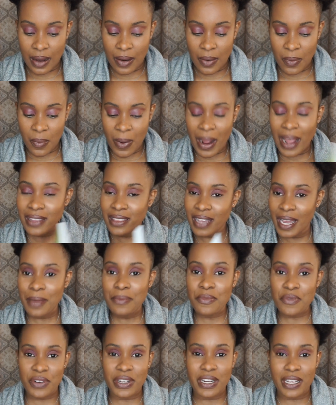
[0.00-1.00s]
while
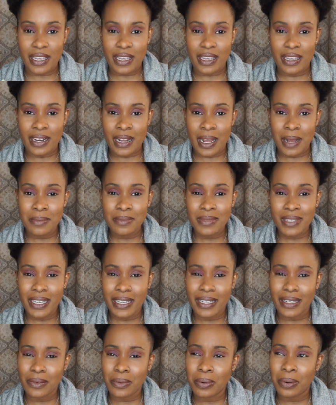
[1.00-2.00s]
I'm reading it I'm
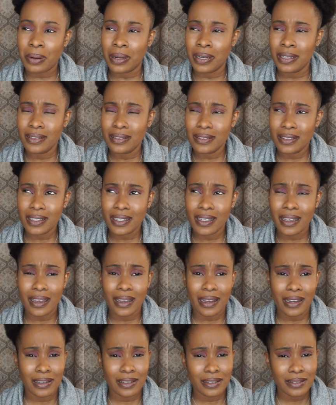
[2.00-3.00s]
like what the
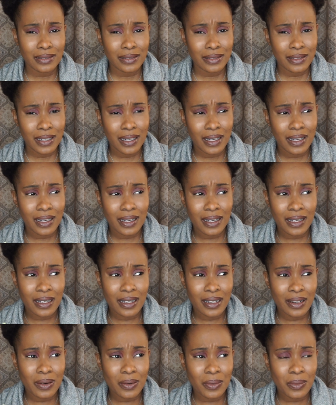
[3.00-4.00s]
hell
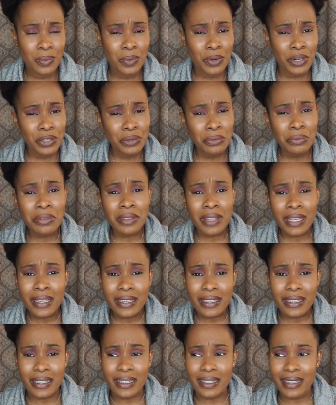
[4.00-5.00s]
were you
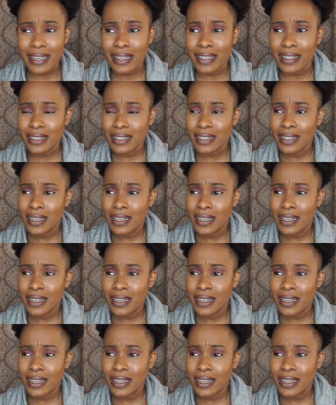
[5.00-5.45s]
thinking like